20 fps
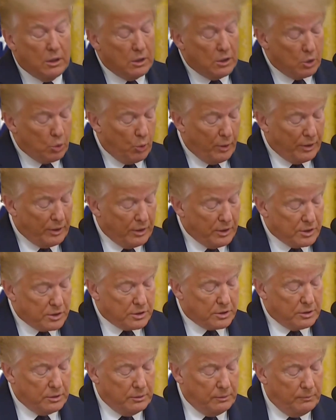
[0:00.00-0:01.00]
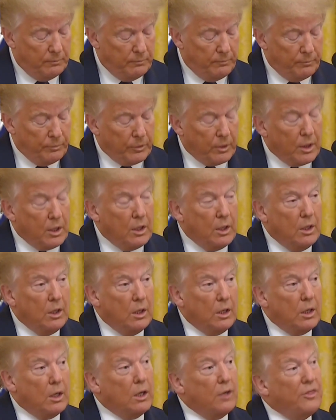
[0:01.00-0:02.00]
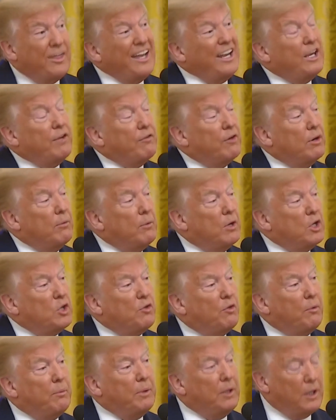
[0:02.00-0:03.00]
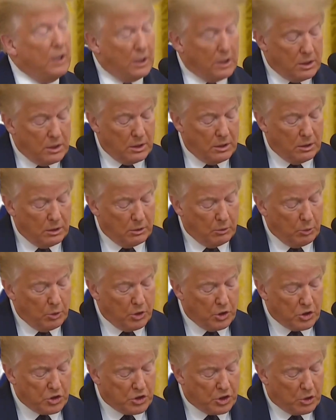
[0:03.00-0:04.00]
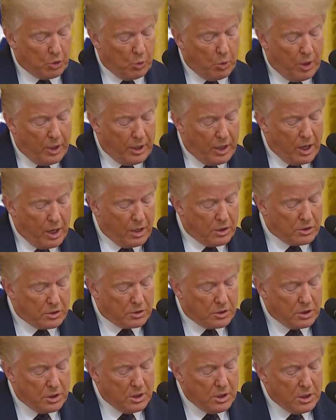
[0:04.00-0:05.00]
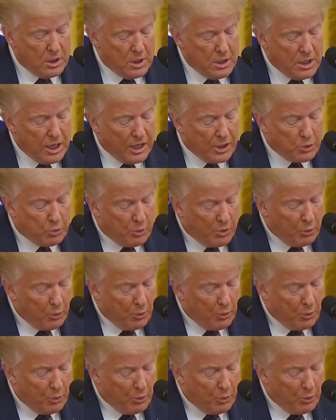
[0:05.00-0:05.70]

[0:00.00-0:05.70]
to witness. Thank you very much for being with us at the White House as we